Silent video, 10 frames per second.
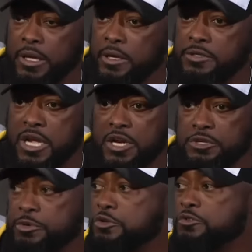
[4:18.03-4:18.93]
His
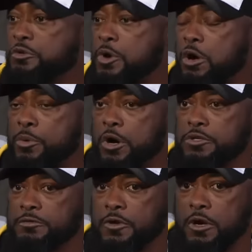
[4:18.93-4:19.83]
contributions from all parties
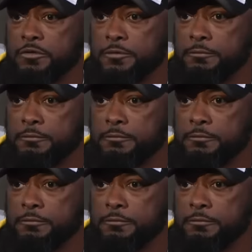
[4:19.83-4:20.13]
involved.